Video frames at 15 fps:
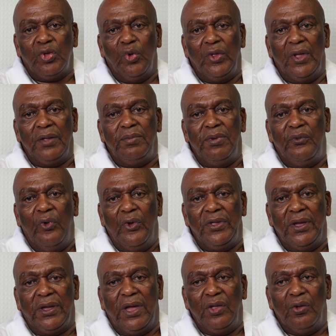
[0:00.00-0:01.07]
so that
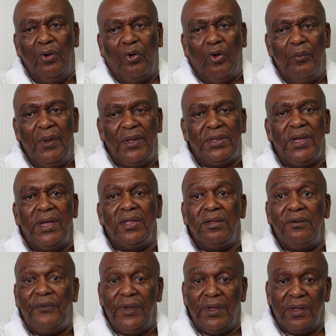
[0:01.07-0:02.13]
before they can recommend
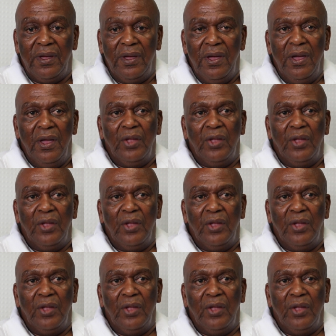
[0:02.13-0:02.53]
anything